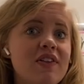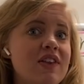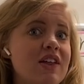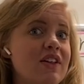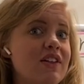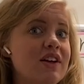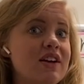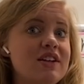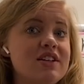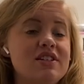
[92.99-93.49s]

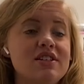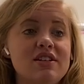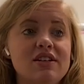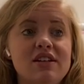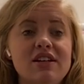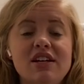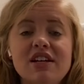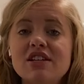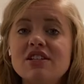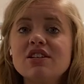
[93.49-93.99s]
They like to
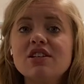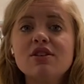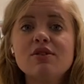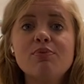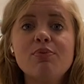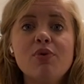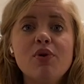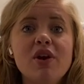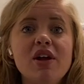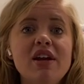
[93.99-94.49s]
get to the
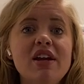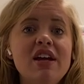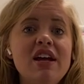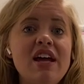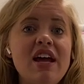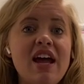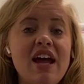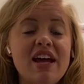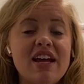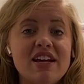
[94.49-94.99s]
point
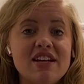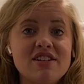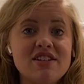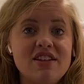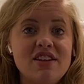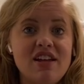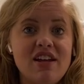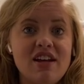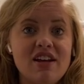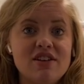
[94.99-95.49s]
and get
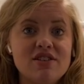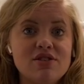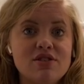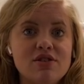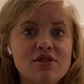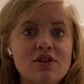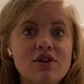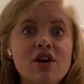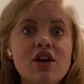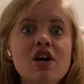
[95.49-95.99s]
to the
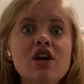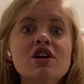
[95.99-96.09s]
answer.